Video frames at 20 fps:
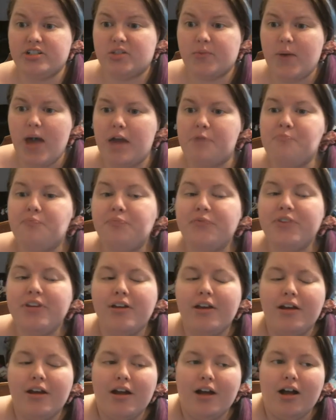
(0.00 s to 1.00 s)
sweat.
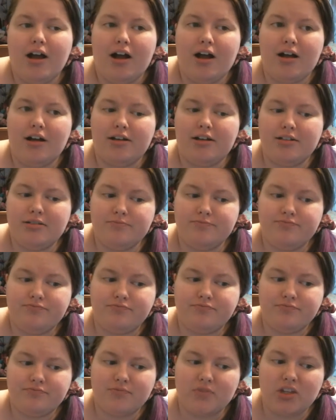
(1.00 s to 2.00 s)
Guys,
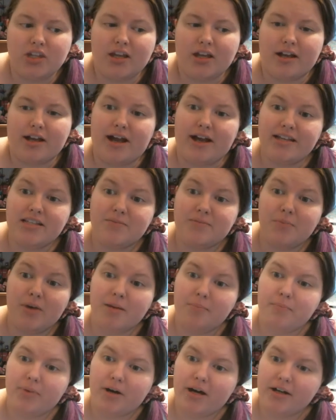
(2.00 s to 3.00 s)
my
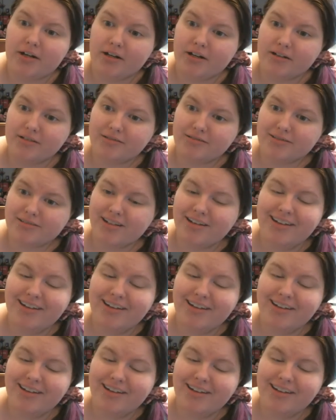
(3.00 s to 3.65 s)
butt hurts.